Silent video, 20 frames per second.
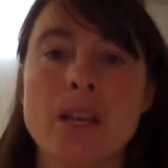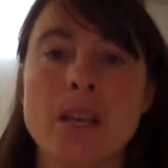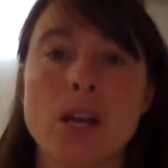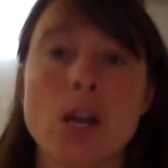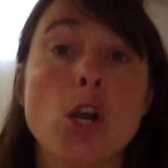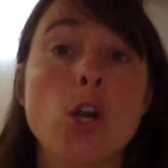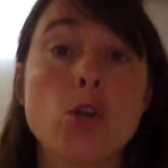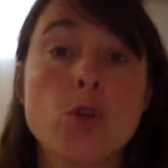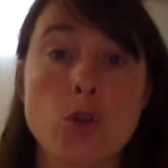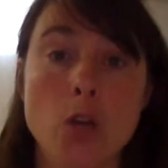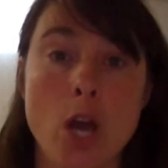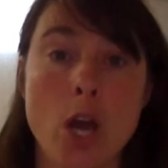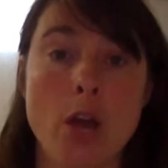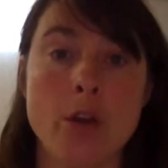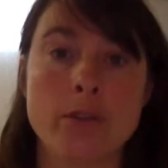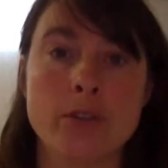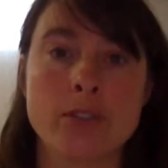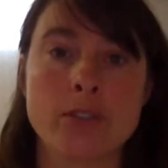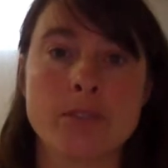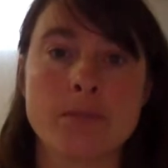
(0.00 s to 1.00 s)

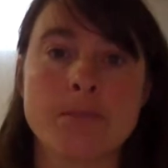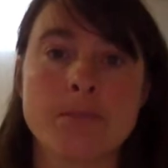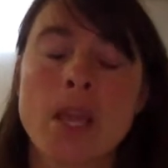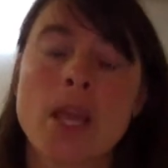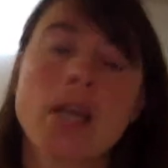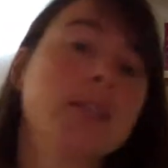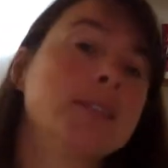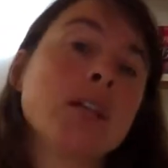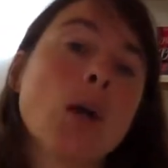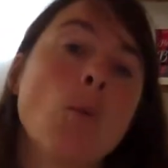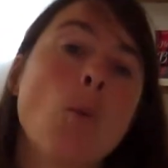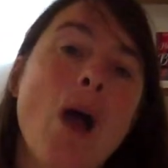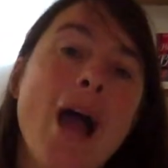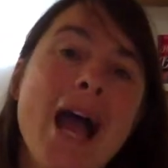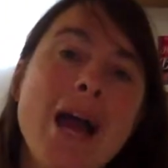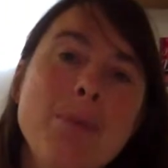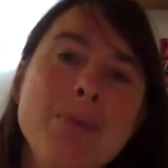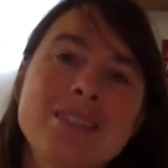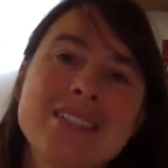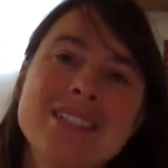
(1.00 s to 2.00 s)
glucose. So what
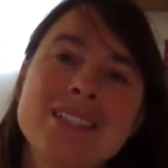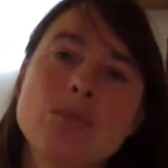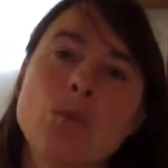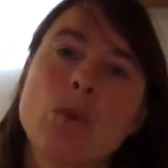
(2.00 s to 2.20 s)
happens is